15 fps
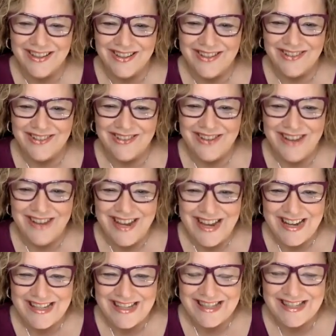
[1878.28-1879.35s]

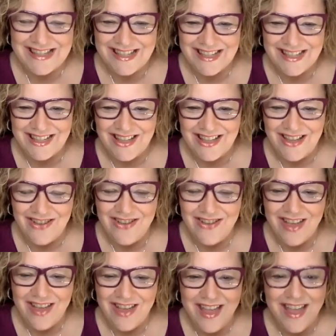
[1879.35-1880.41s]
Great.
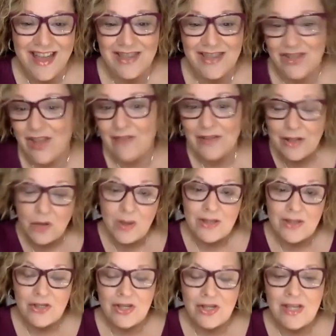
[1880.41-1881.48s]
Okay. Do you have any
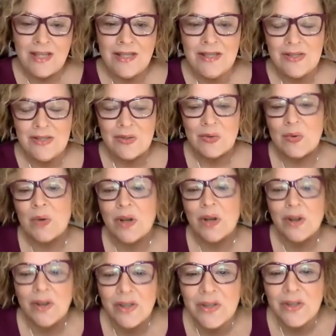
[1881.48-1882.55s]
questions, or
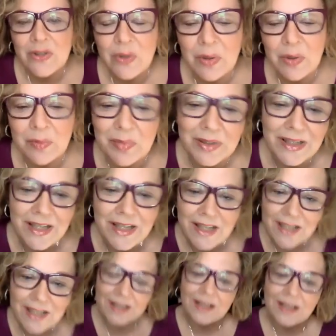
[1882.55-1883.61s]
you
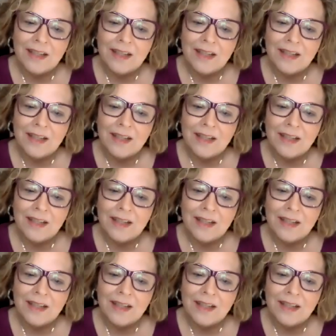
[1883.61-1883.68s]
complete?